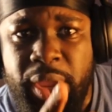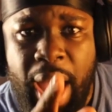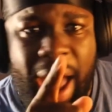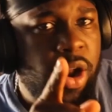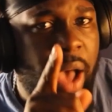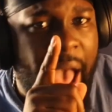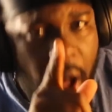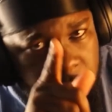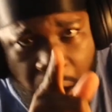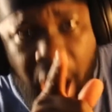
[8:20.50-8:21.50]
I
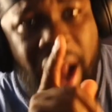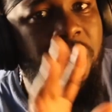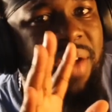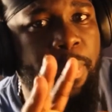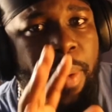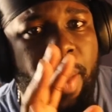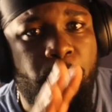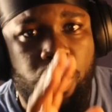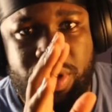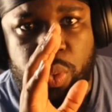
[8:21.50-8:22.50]
don't have a
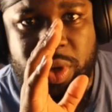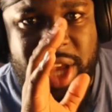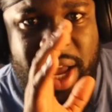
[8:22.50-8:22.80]
problem with Jackson